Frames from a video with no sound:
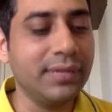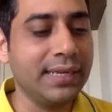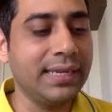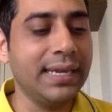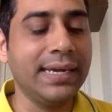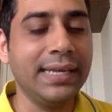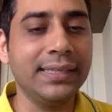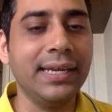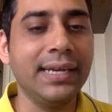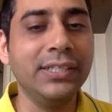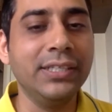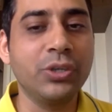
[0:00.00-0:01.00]
getting
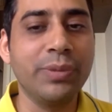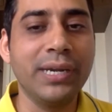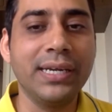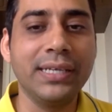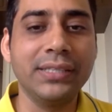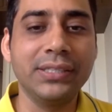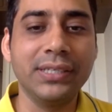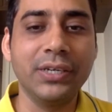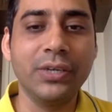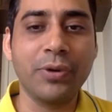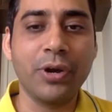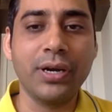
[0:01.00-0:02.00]
the instrumentation in
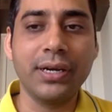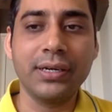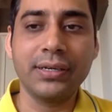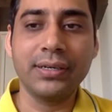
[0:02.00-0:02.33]
your product.